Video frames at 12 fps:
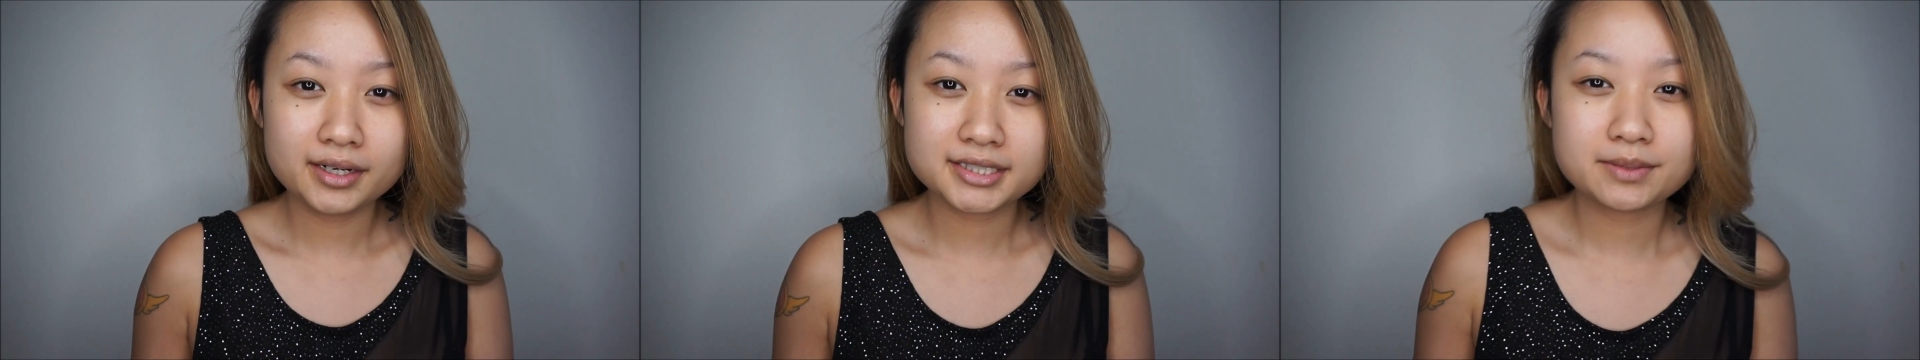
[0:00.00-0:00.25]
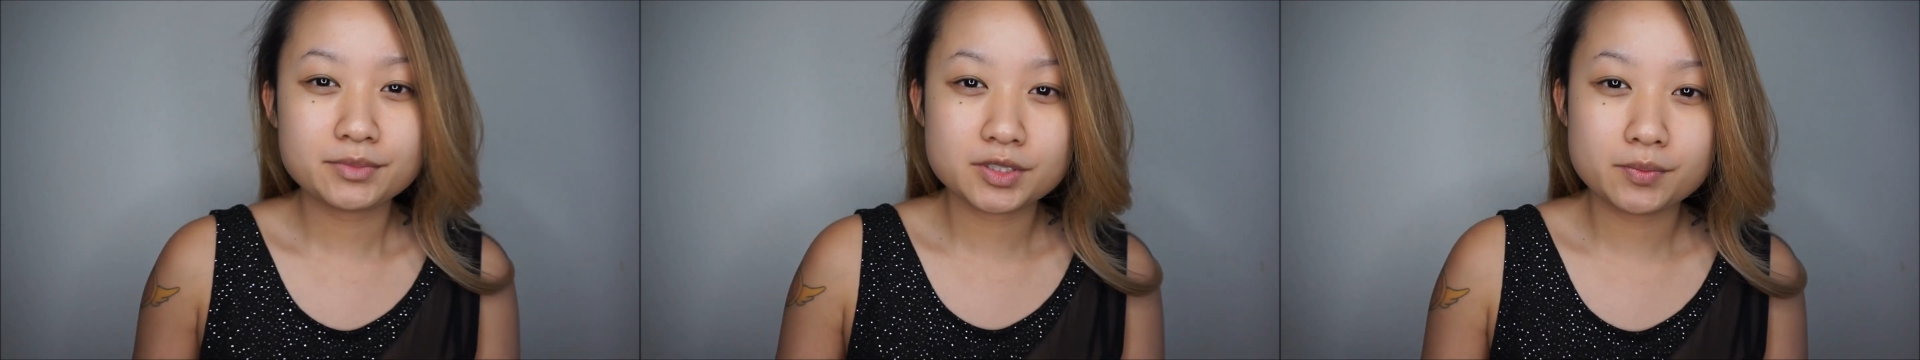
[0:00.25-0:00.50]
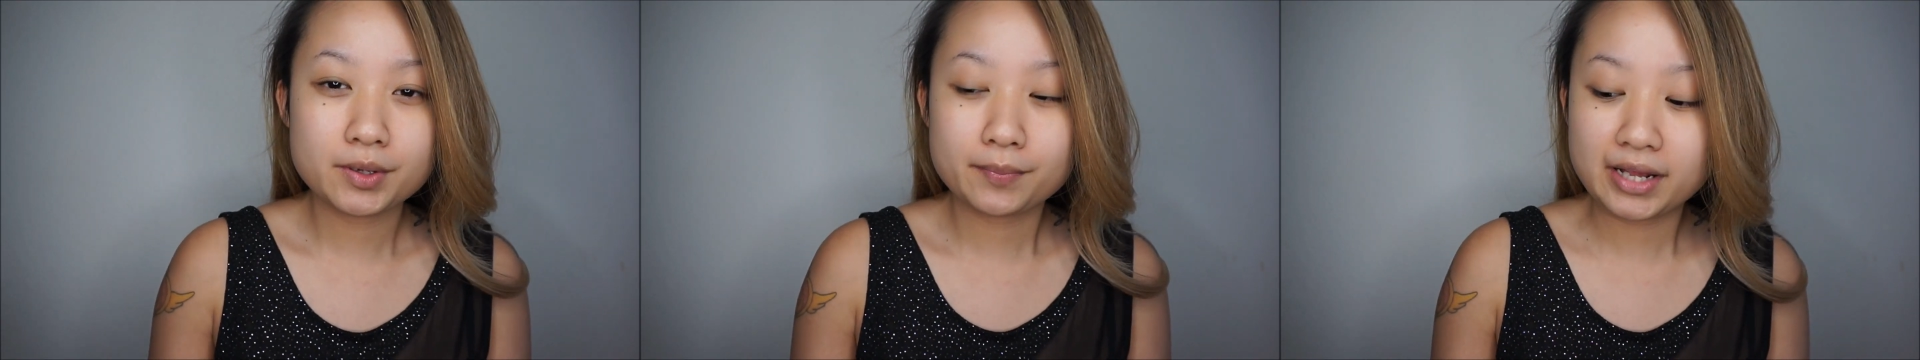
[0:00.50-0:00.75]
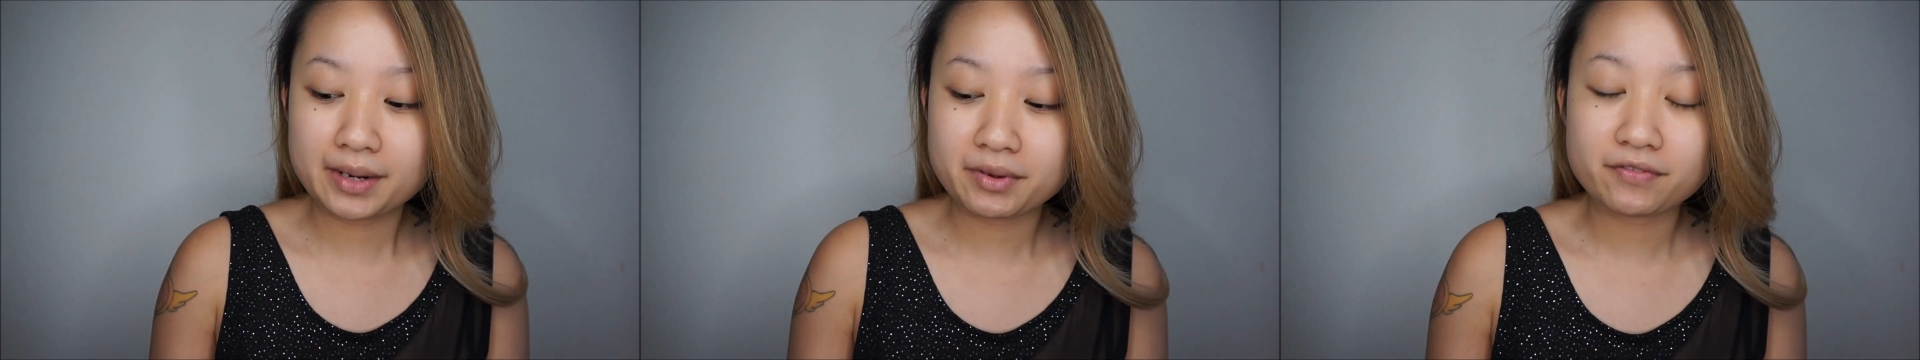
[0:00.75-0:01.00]
I'm just going to be
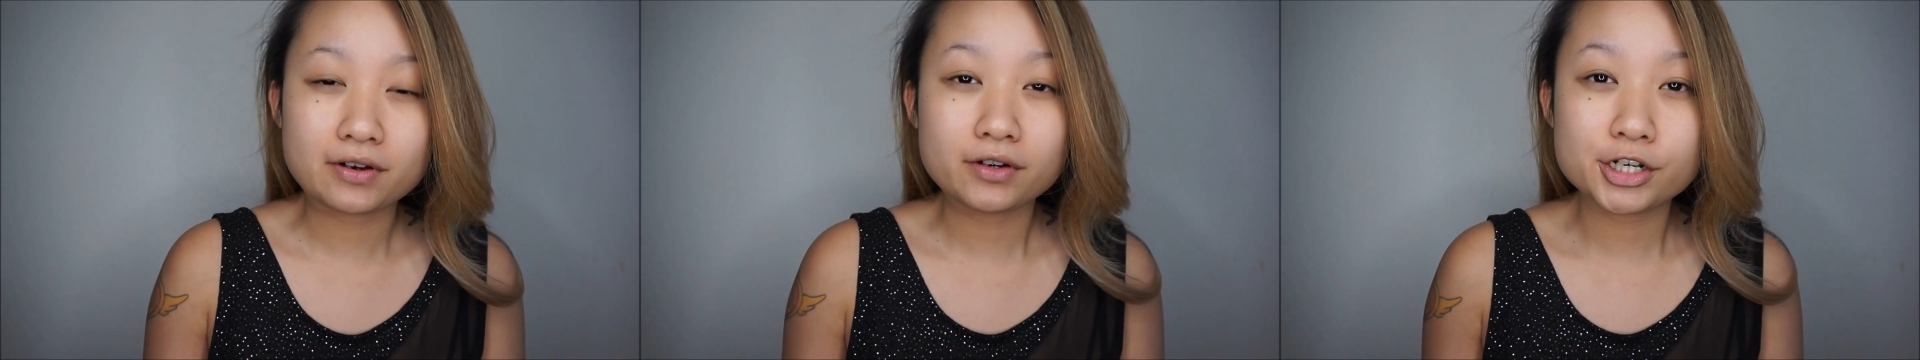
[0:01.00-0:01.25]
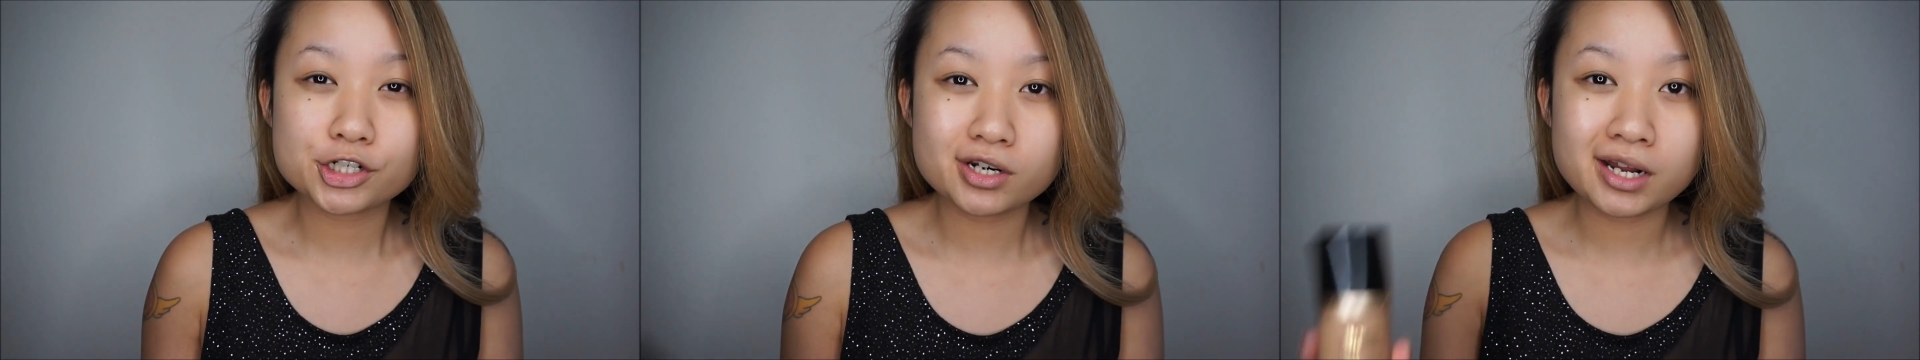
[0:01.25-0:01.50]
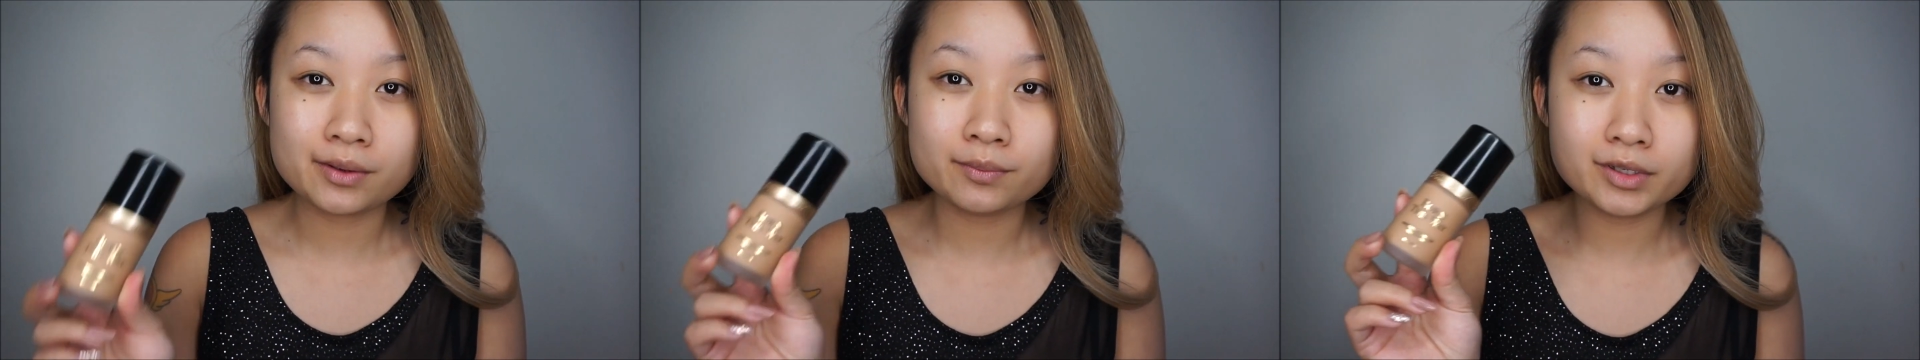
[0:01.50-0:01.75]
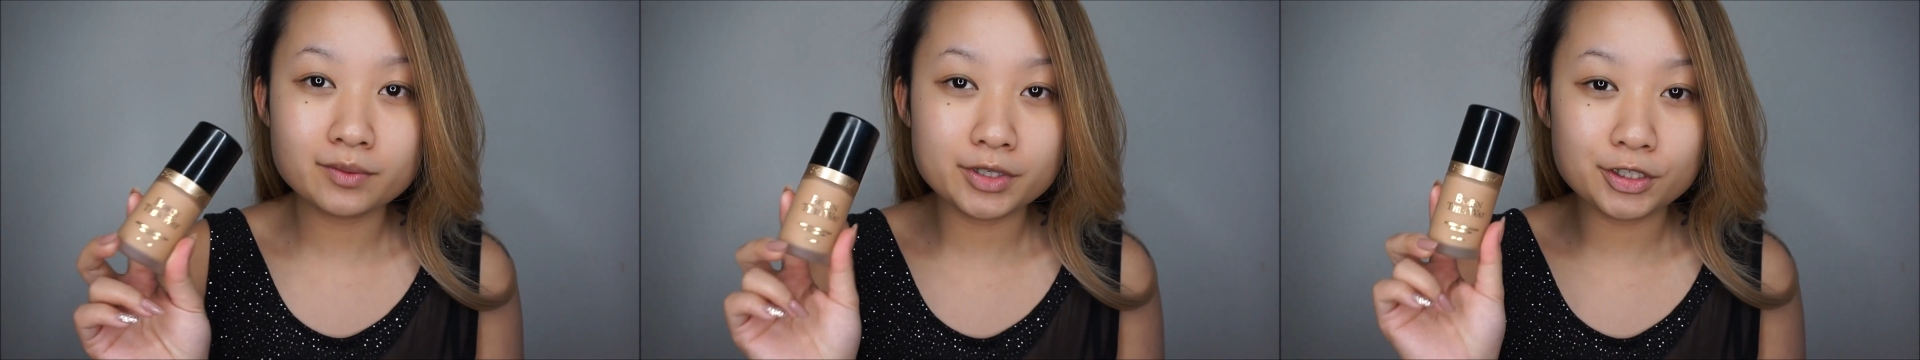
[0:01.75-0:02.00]
applying my foundation. I'm
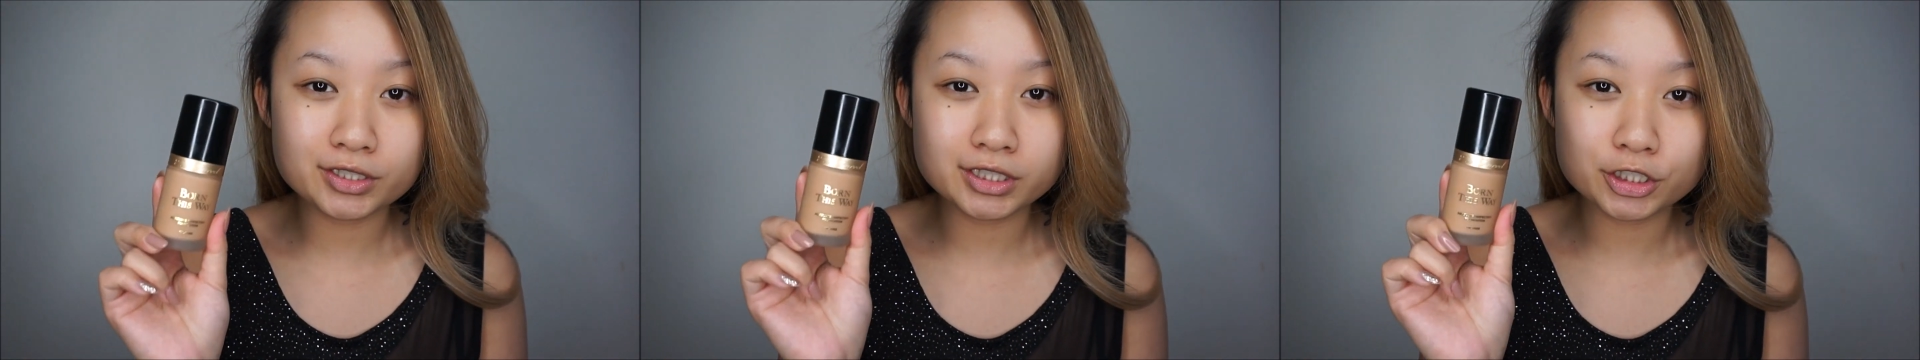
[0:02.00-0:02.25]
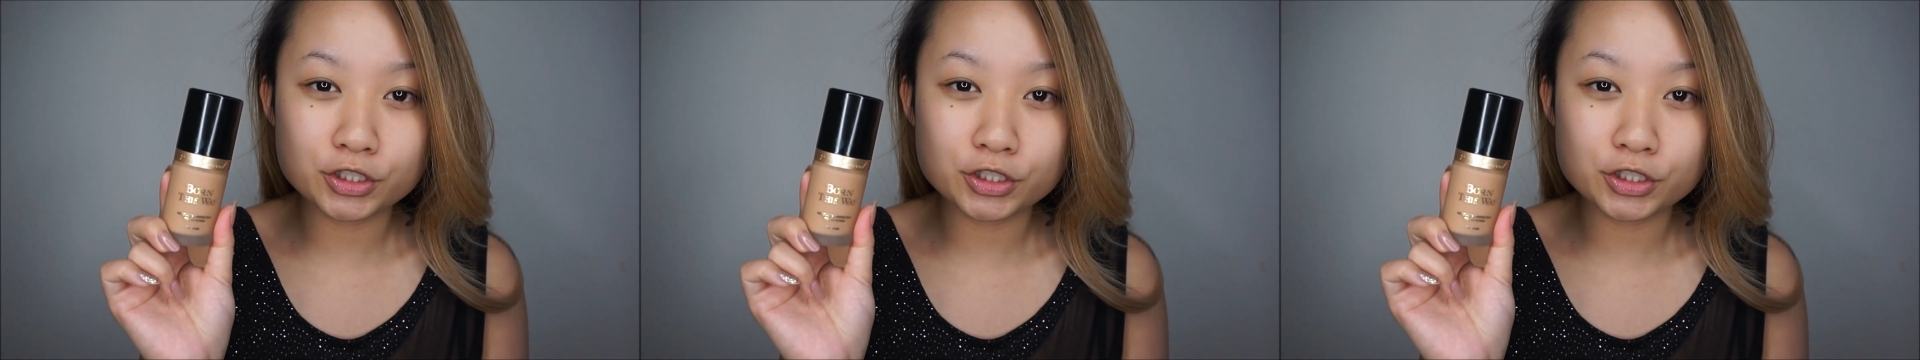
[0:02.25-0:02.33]
going to be using the